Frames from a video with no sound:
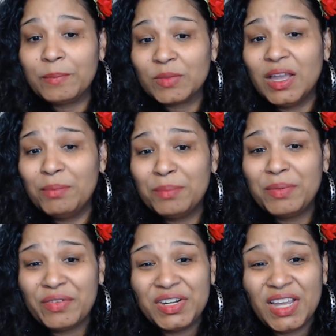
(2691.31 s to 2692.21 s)
I'm up
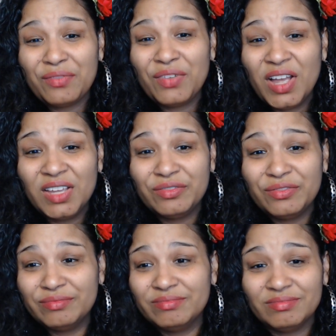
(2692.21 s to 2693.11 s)
every day at
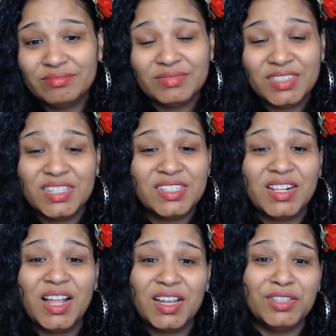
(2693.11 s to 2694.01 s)
6
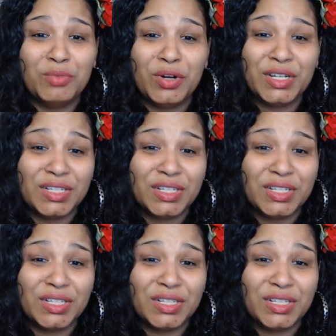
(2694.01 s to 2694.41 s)
o'clock in the morning,